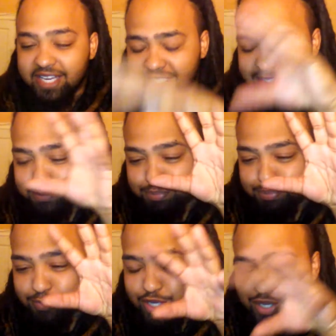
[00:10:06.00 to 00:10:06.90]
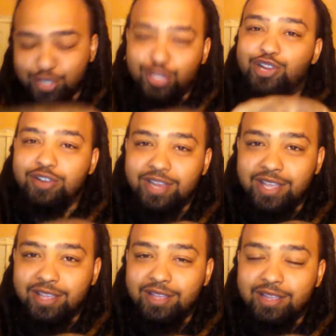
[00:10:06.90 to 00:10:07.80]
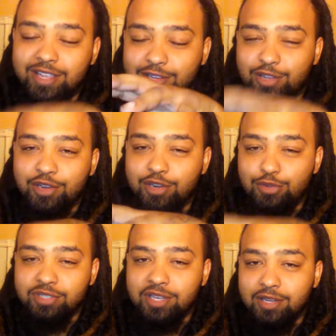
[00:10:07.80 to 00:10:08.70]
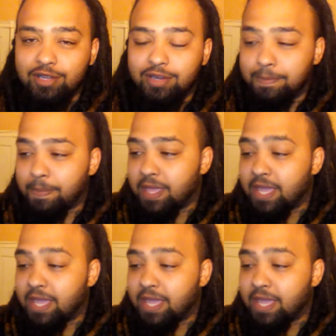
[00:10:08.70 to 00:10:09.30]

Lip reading: and is blurry. You know, the article is kind of blurry.